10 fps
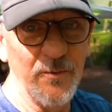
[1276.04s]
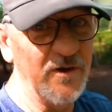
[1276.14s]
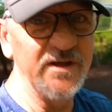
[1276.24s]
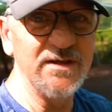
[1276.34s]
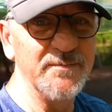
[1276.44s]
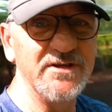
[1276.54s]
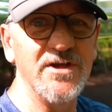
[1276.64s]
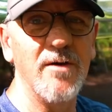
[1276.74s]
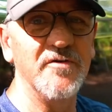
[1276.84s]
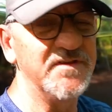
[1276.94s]
Well, it can be
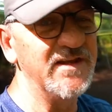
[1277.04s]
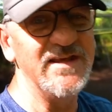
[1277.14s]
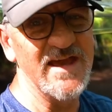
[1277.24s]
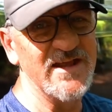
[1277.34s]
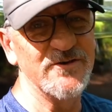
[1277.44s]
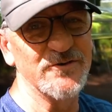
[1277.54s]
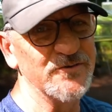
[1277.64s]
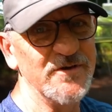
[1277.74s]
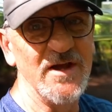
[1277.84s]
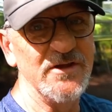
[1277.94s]
done with any editor.